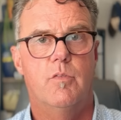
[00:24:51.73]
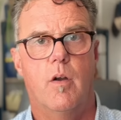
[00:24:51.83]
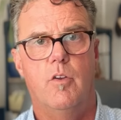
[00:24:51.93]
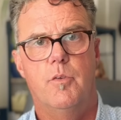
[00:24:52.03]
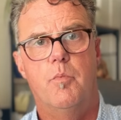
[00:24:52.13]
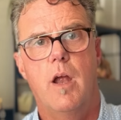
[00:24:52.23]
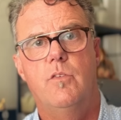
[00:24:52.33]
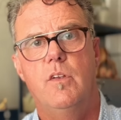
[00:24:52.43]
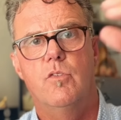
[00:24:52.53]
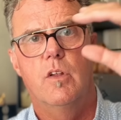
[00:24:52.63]
far as the
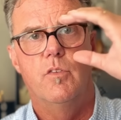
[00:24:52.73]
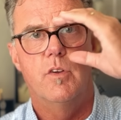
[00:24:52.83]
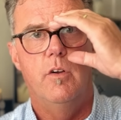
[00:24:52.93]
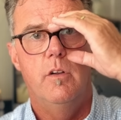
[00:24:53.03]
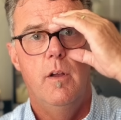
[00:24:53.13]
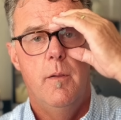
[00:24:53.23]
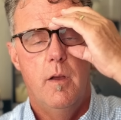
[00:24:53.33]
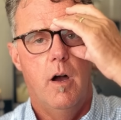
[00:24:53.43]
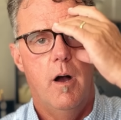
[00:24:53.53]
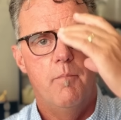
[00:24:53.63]
pricing is concerned
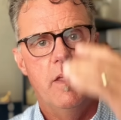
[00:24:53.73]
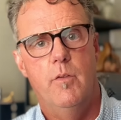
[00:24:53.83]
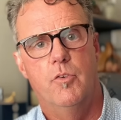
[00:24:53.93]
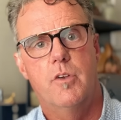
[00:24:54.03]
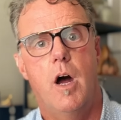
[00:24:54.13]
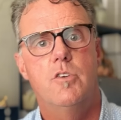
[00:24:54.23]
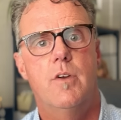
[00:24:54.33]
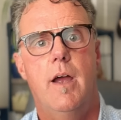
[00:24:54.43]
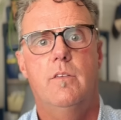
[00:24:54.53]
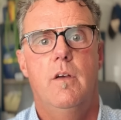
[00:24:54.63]
um, in those
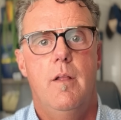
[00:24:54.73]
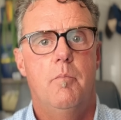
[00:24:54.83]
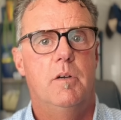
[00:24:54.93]
contracts.